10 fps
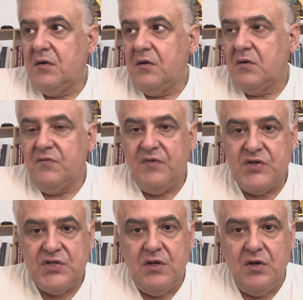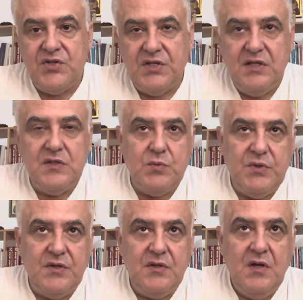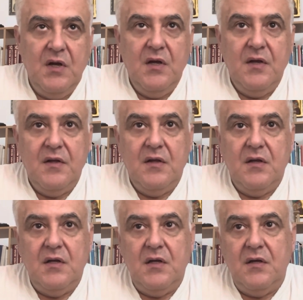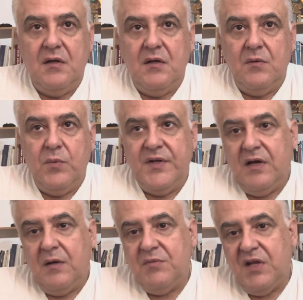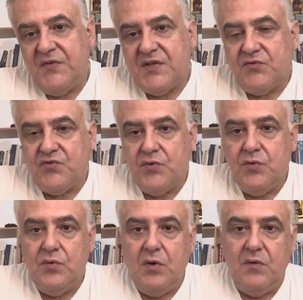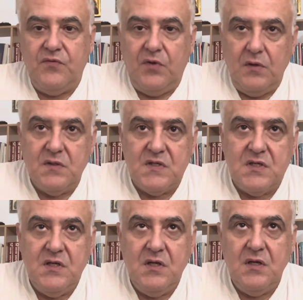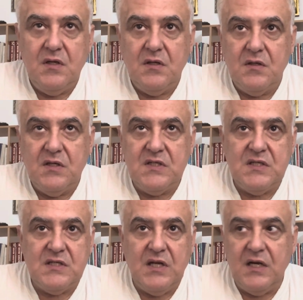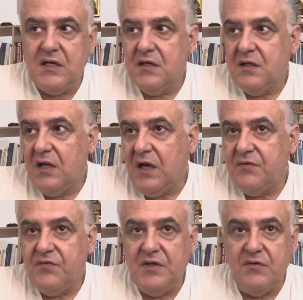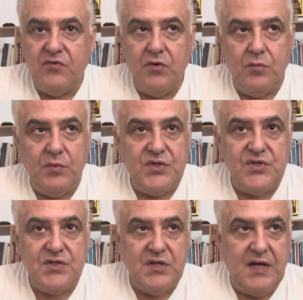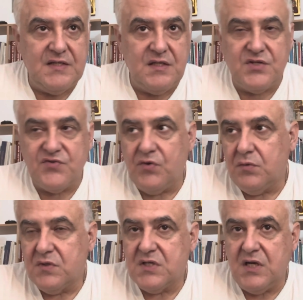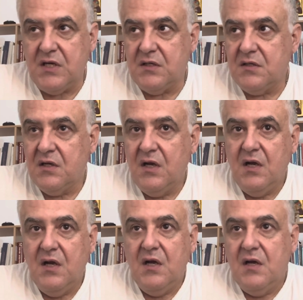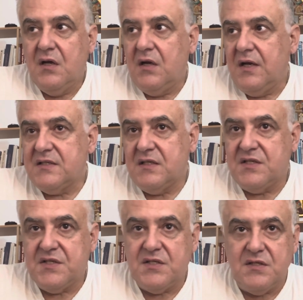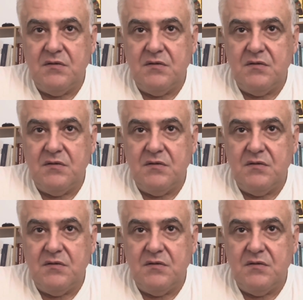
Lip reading: conventional logic deals with whether our beliefs are true or false, this is like life in a room which has its rules and has its